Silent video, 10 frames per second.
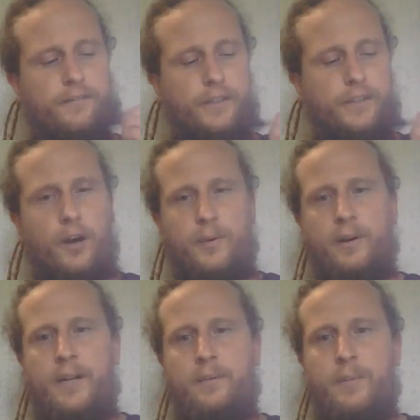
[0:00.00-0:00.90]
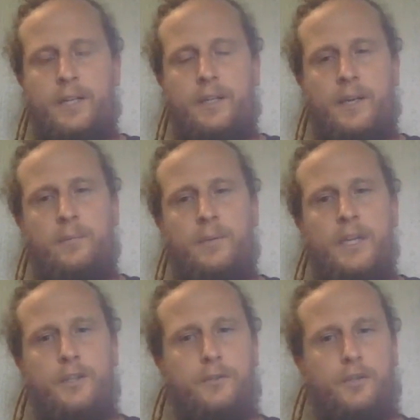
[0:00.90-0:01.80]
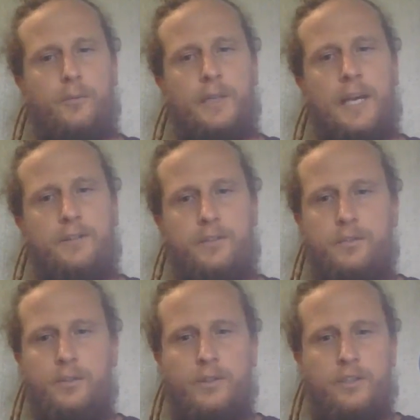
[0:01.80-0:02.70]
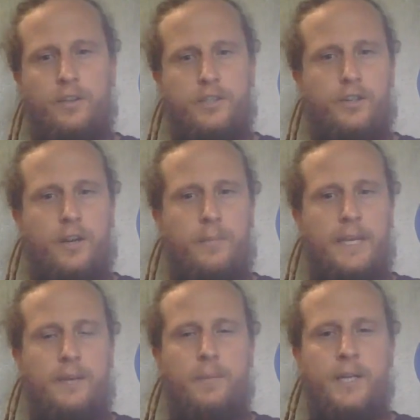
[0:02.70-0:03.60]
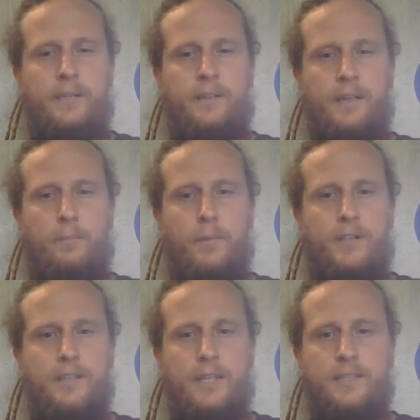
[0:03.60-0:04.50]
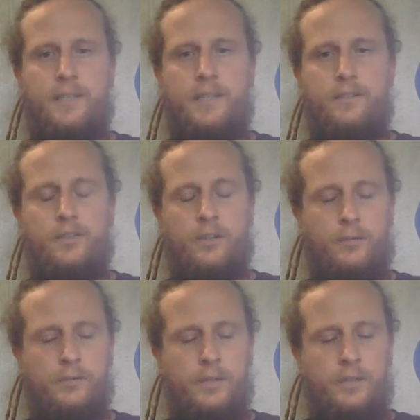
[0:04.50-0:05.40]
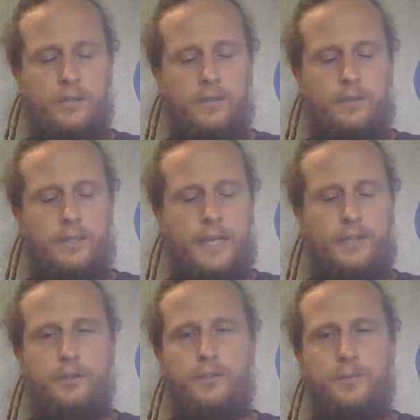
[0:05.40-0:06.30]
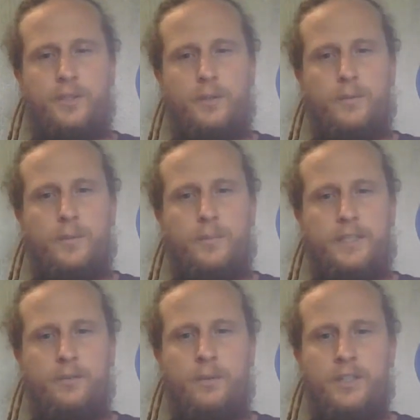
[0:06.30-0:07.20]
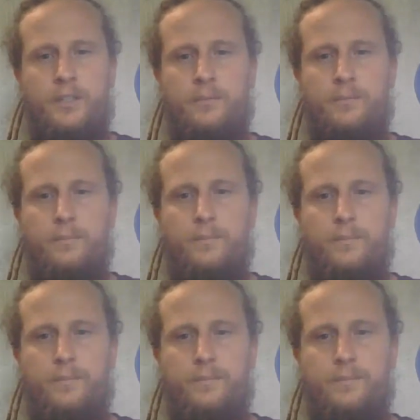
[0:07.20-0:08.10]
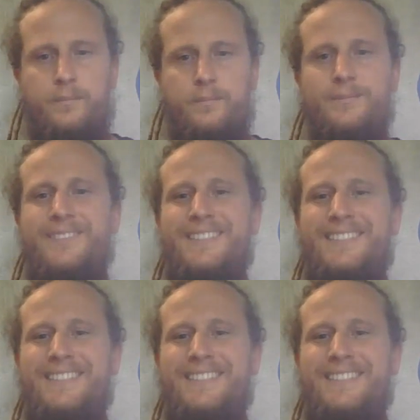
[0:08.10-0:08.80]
for copyright, but YouTube allows you to, as long as you're not making money, like monetizing it. So yeah, YouTube's the place to watch it. Yeah.